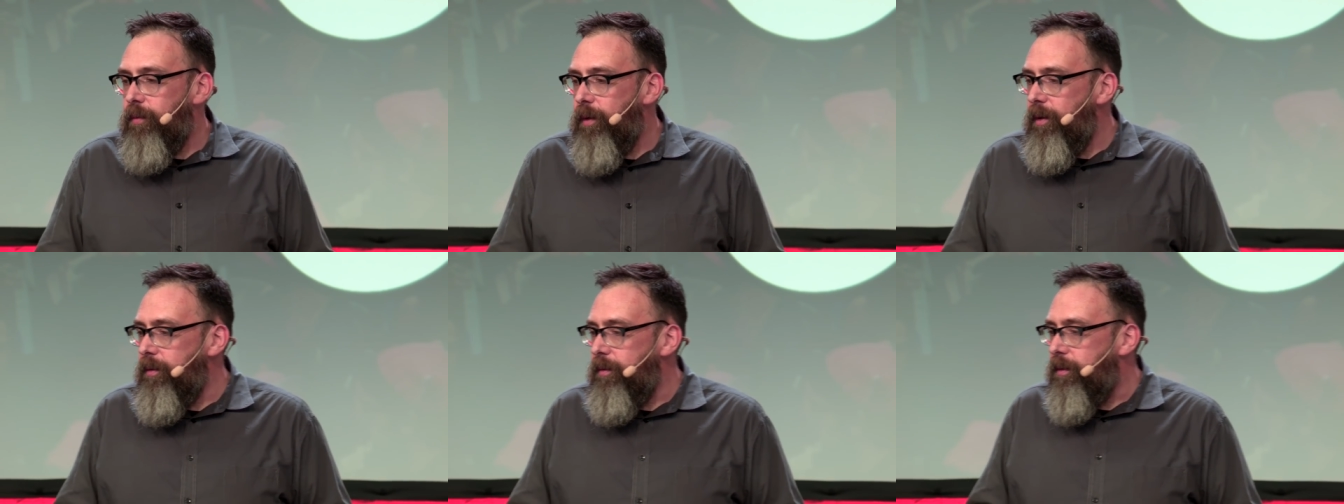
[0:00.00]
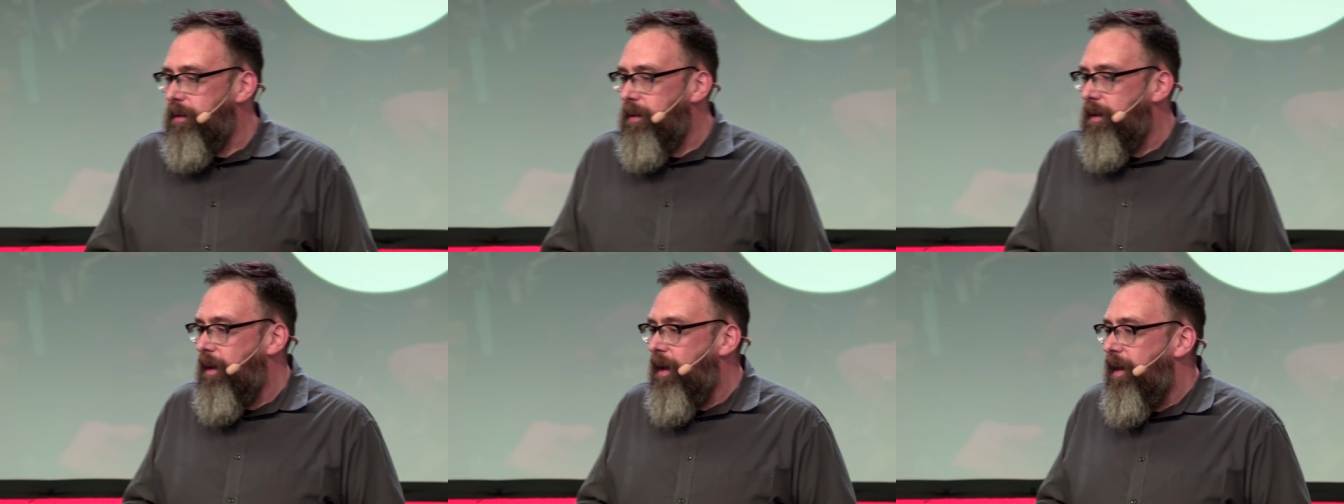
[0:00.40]
root
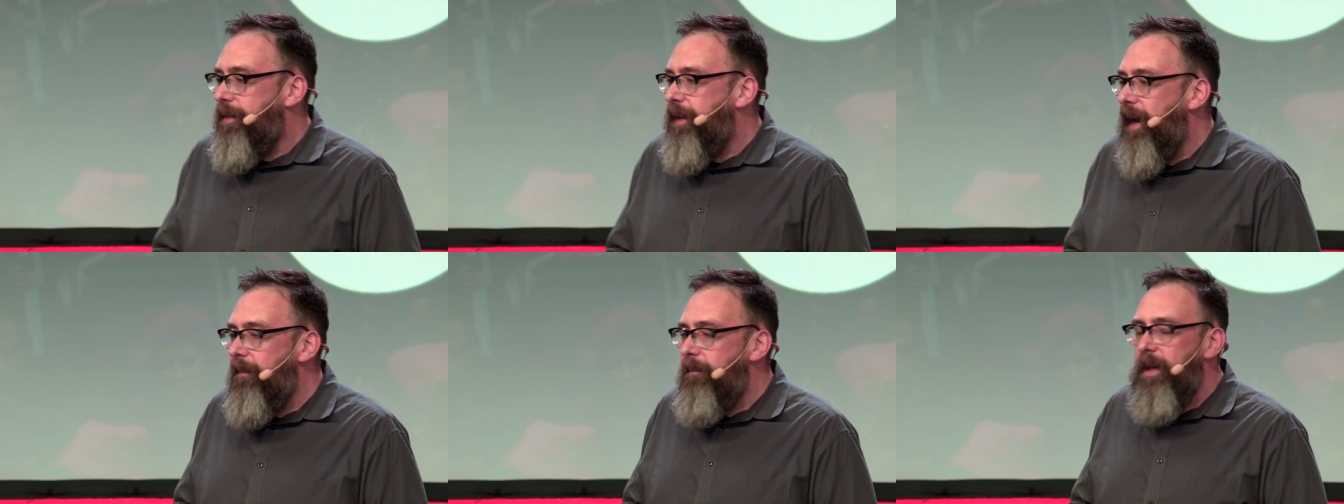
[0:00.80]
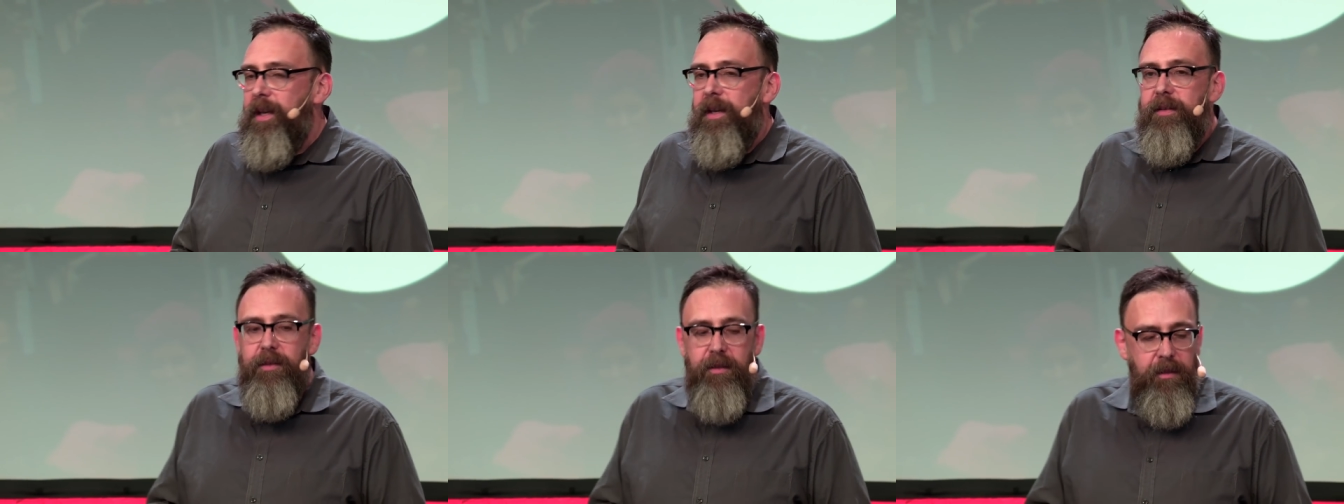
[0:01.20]
that
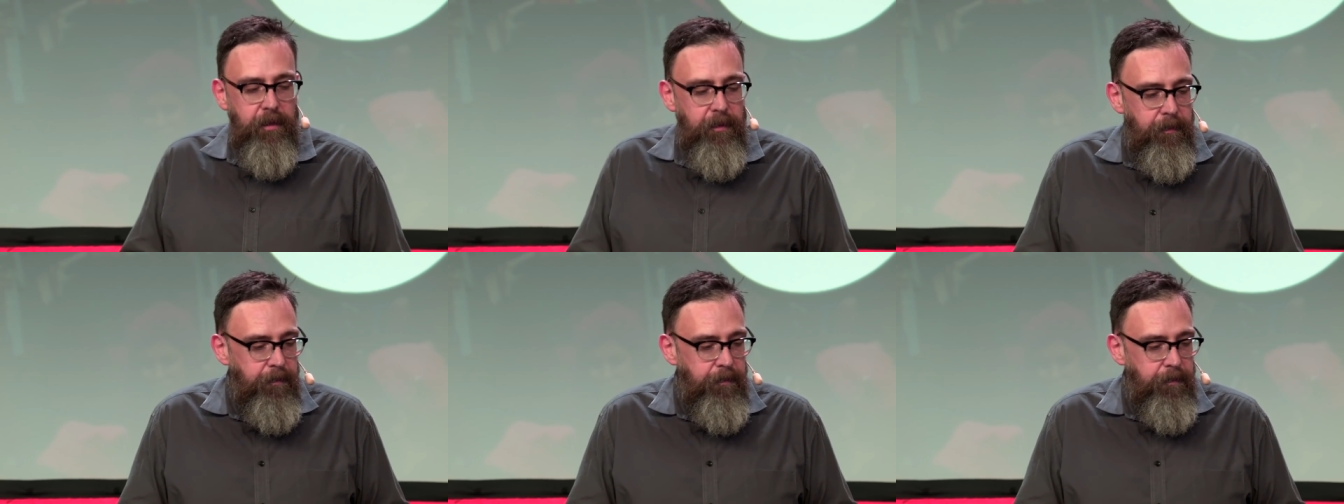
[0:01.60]
means